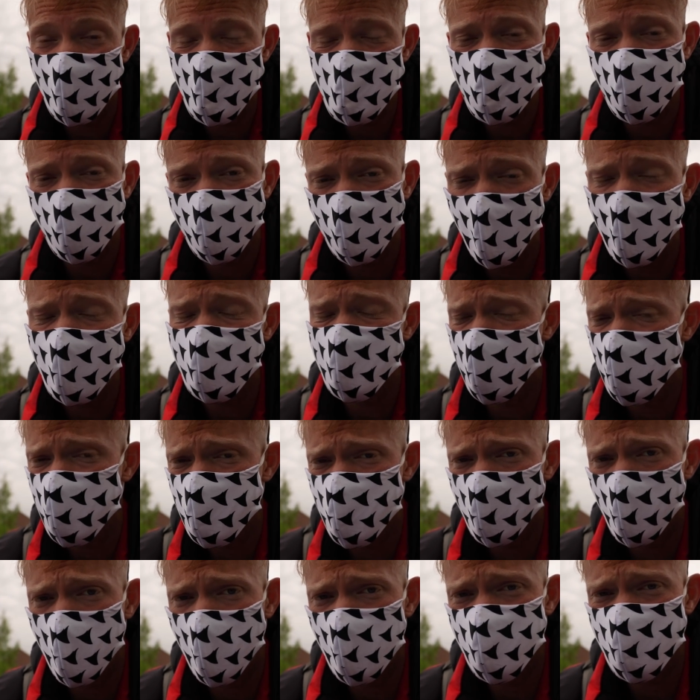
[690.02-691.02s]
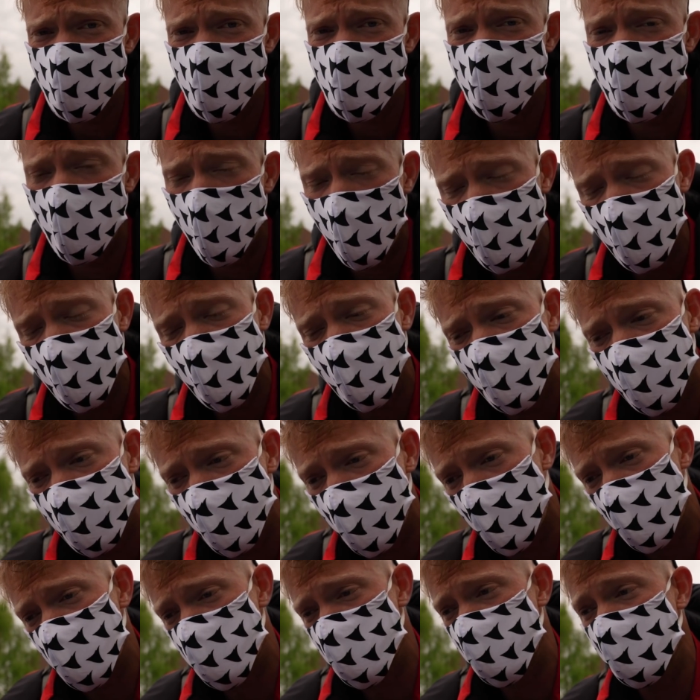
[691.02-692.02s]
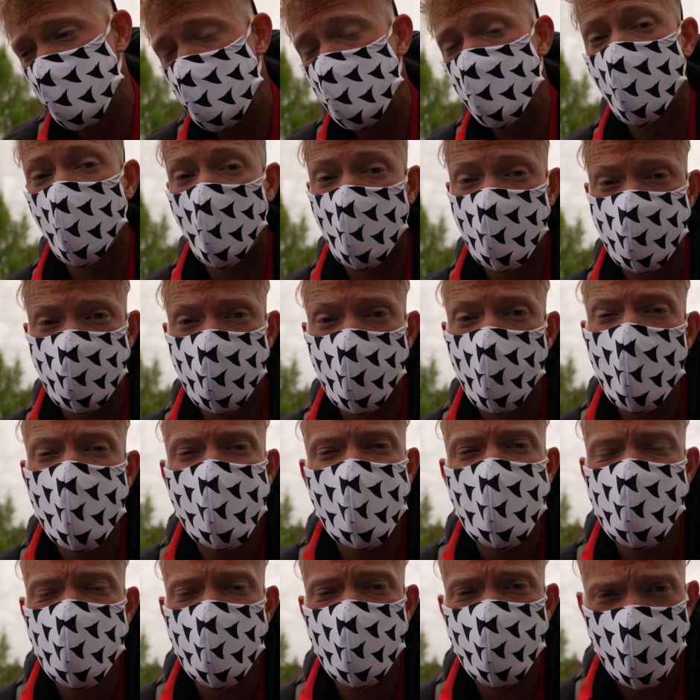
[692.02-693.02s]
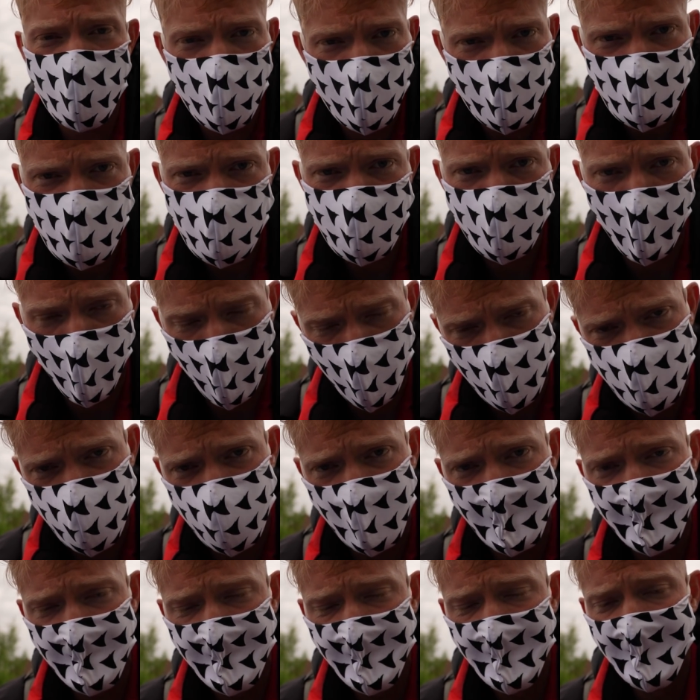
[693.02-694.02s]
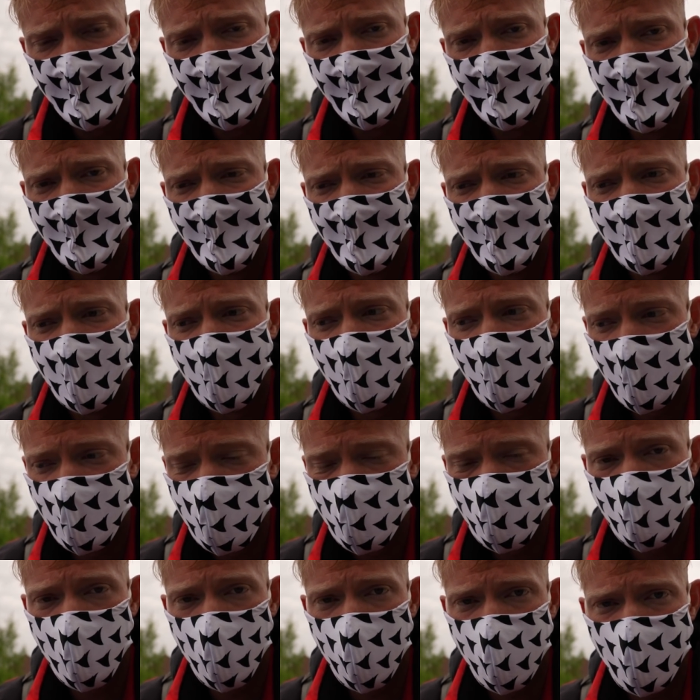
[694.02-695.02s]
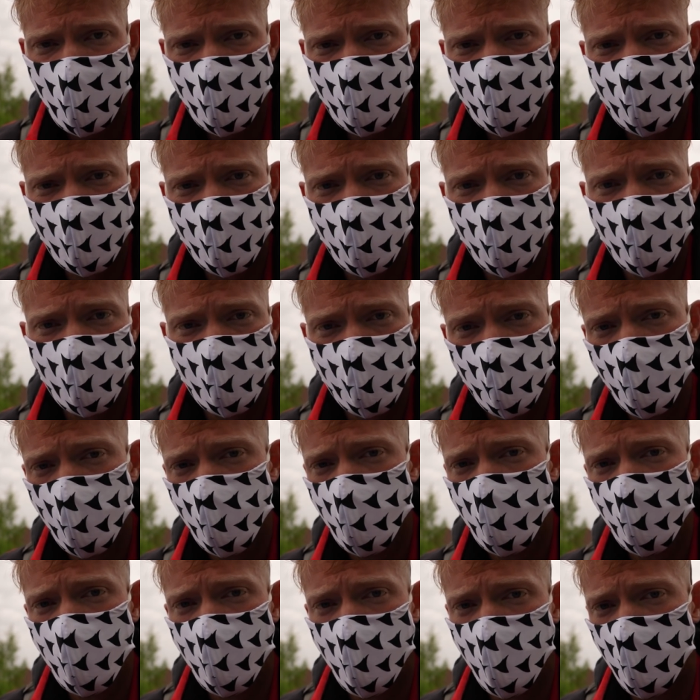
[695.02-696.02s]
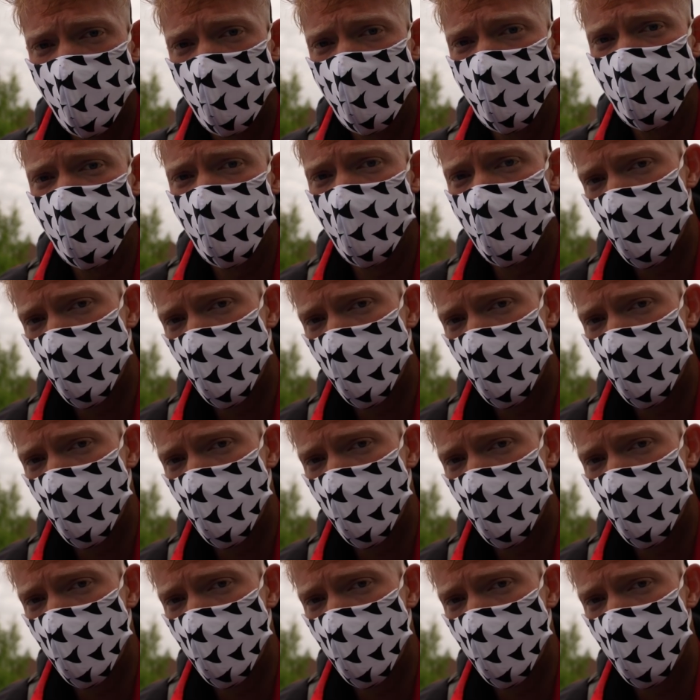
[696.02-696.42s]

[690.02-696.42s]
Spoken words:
as flat as it was this morning, unfortunately, but rowing is a rowing sport and we have to row on the